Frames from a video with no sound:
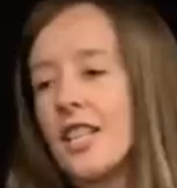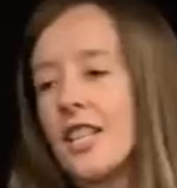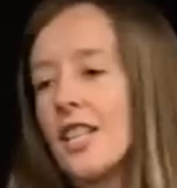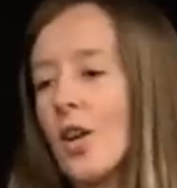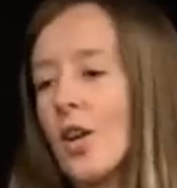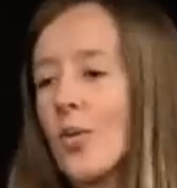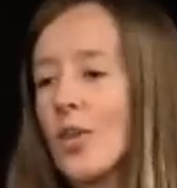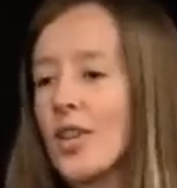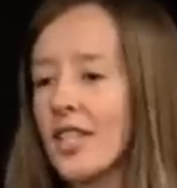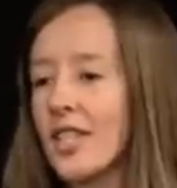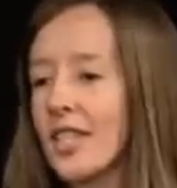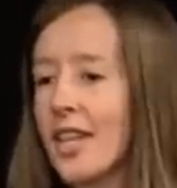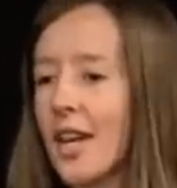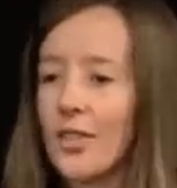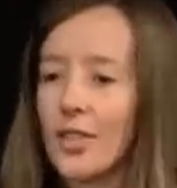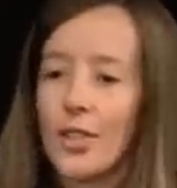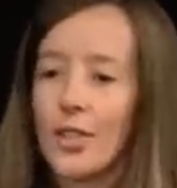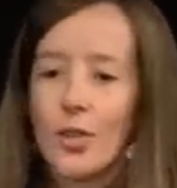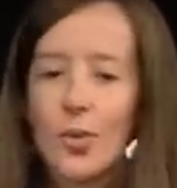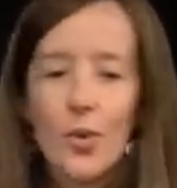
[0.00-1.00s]
Now, what does this
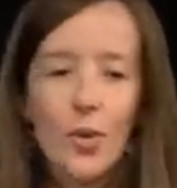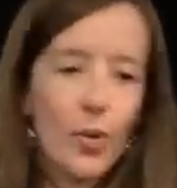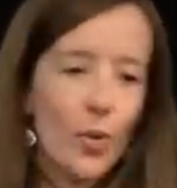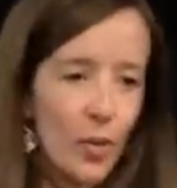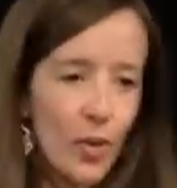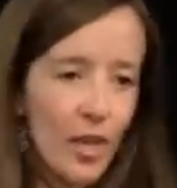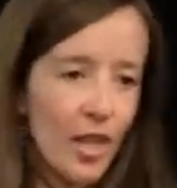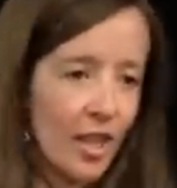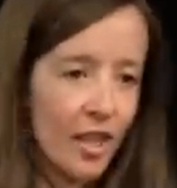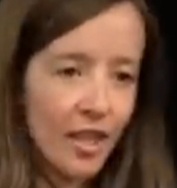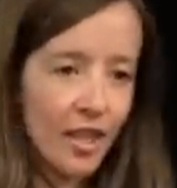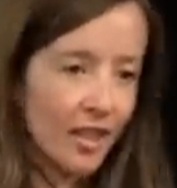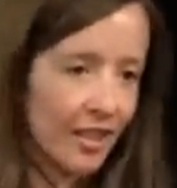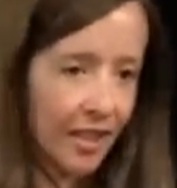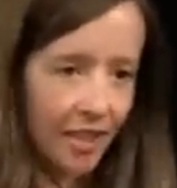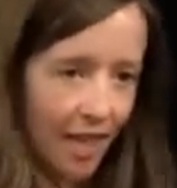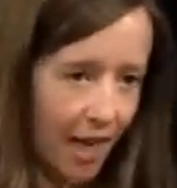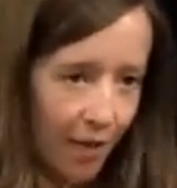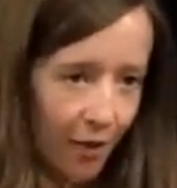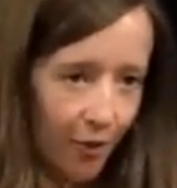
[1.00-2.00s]
have to do with real
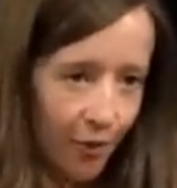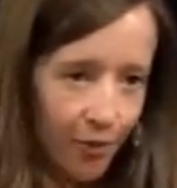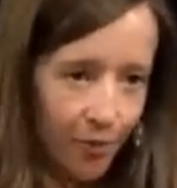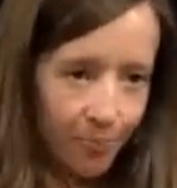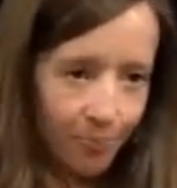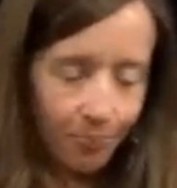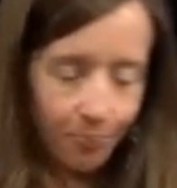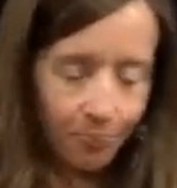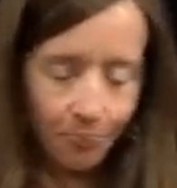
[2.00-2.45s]
life?